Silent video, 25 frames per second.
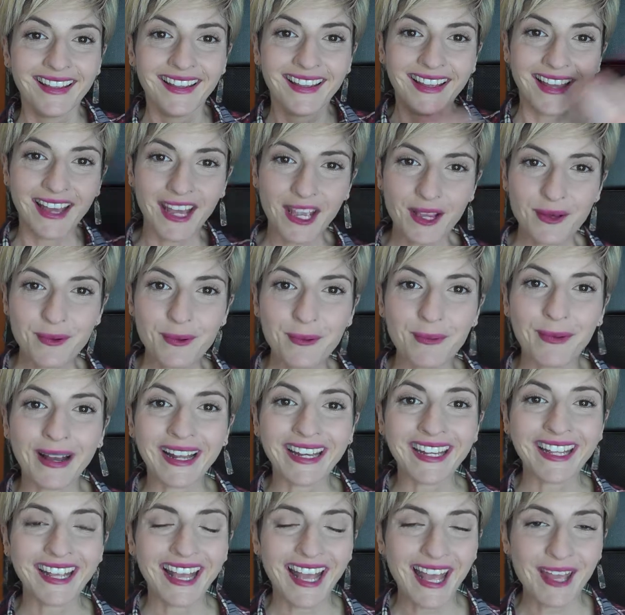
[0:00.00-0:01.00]
Hey
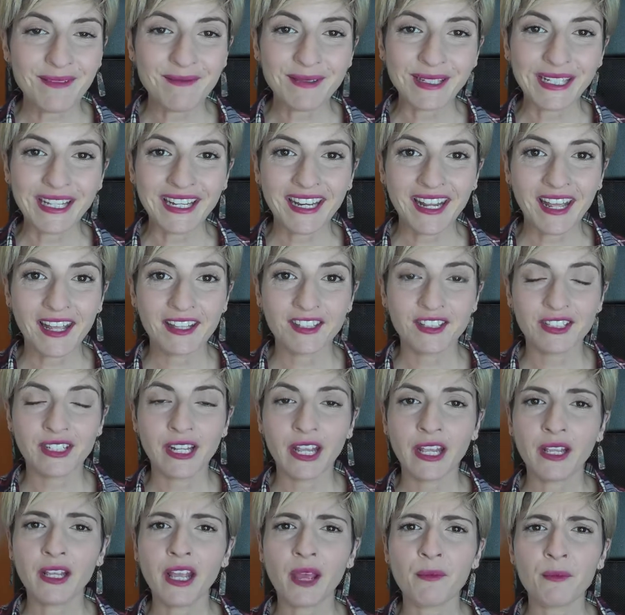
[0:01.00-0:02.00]
everybody, I'm Elena and
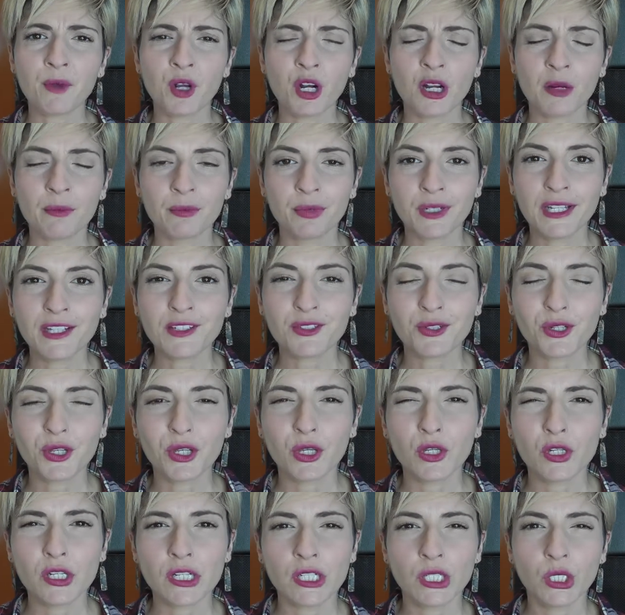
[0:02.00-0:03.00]
today I'm gonna bring to
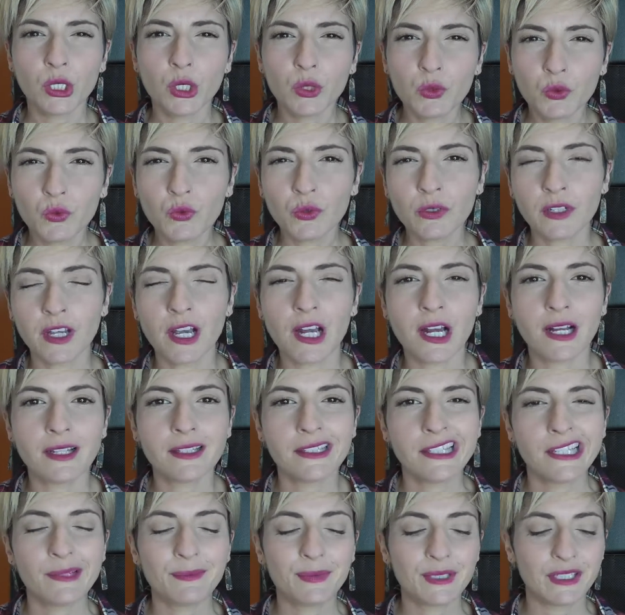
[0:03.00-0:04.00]
you a new
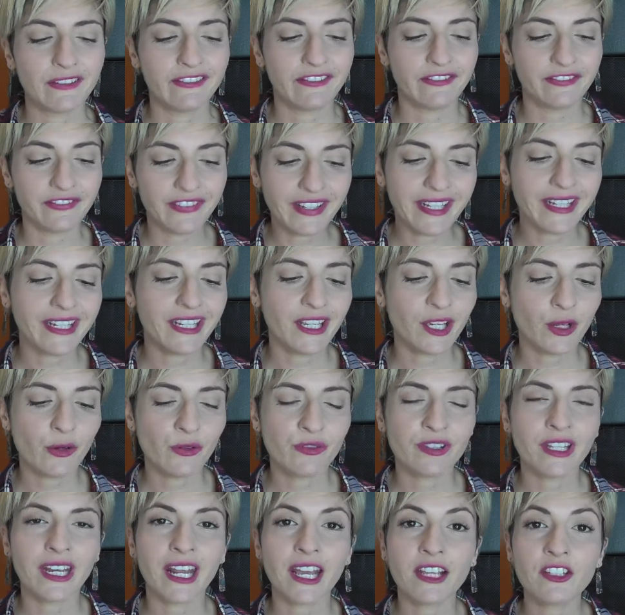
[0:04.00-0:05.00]
concept of
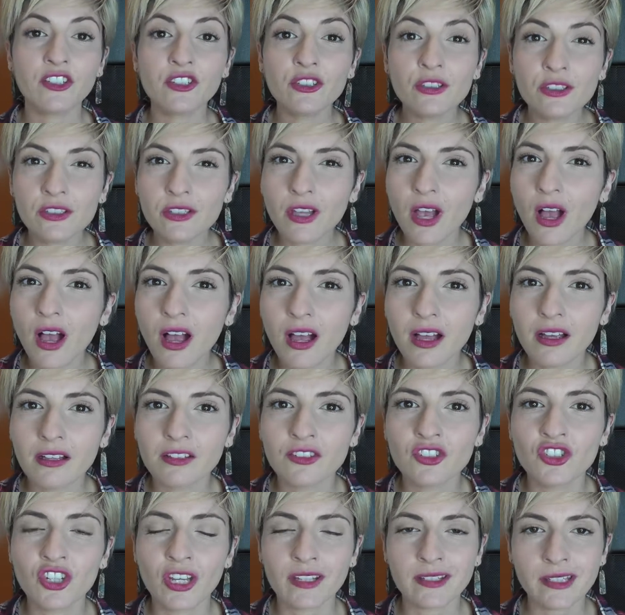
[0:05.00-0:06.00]
video that I just saw
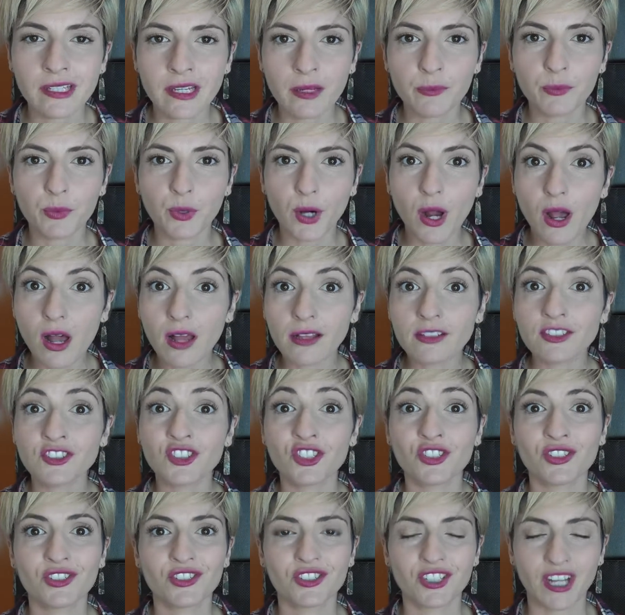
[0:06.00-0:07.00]
on Jessica
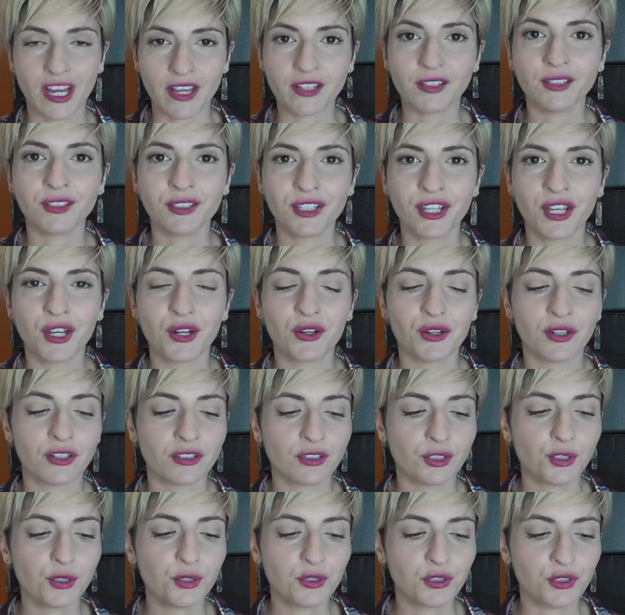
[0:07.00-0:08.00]
Braun's channel here
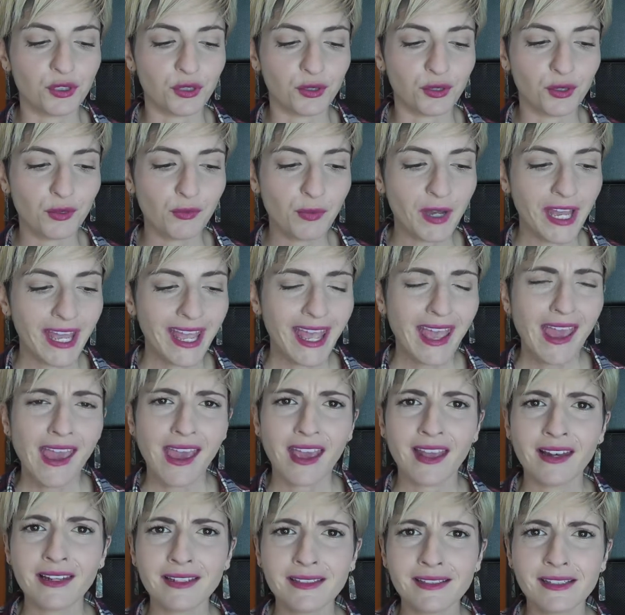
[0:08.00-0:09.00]
on YouTube,
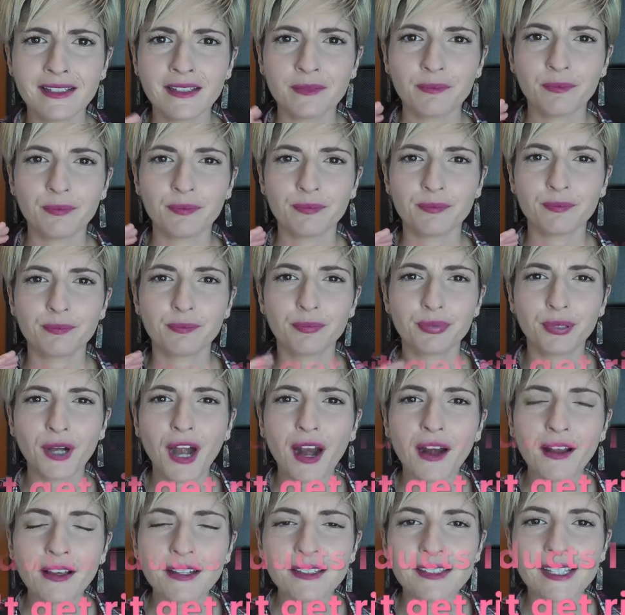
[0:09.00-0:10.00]
and it's the
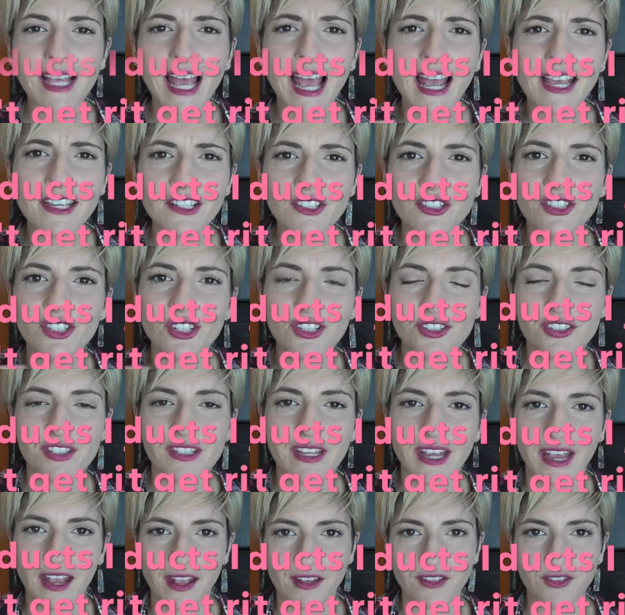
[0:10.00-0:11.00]
products I
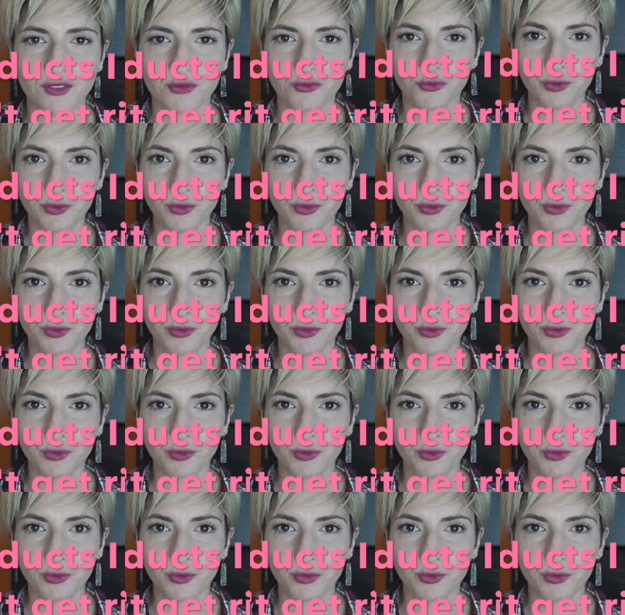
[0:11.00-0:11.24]
just can't